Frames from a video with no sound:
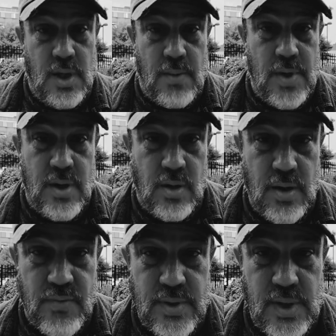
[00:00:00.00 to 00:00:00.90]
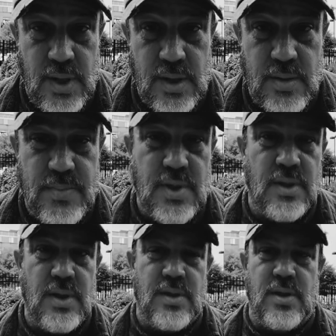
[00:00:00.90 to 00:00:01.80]
I'm out here every day. I mean,
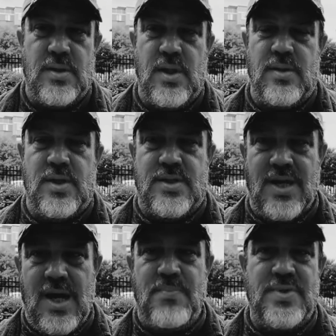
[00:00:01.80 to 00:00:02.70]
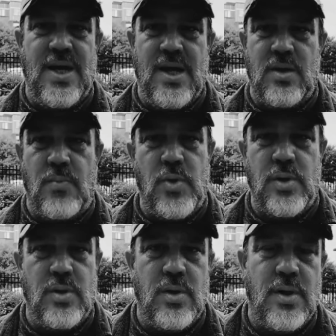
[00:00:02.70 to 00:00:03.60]
the top down. I
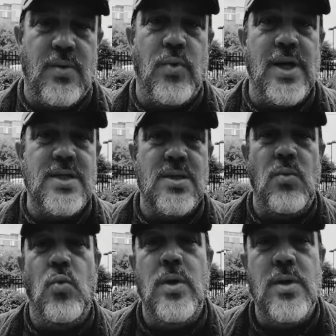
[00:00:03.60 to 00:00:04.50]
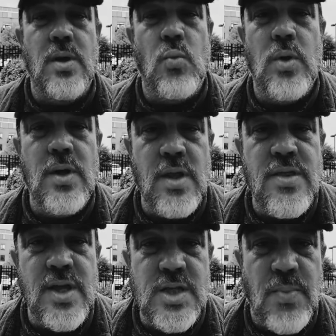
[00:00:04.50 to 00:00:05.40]
mean, when I say one of the
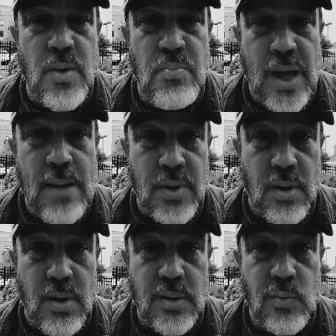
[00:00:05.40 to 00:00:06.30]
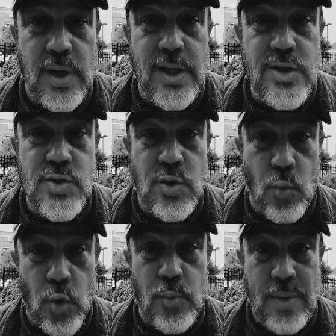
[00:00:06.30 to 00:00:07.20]
things about Babylon, when I use the
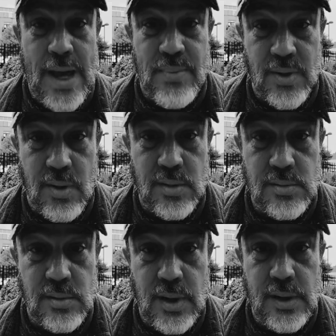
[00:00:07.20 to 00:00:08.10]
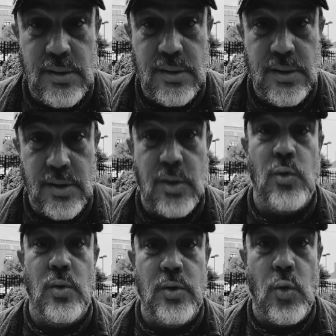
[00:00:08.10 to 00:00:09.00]
word Babylon, right?
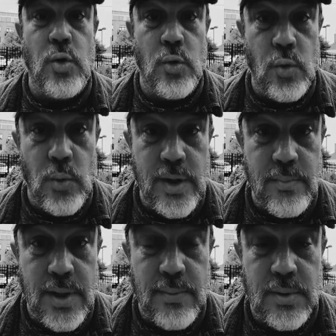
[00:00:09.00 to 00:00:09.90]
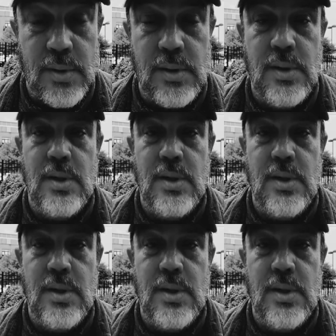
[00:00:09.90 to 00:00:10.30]
Don't go the way of Babylon.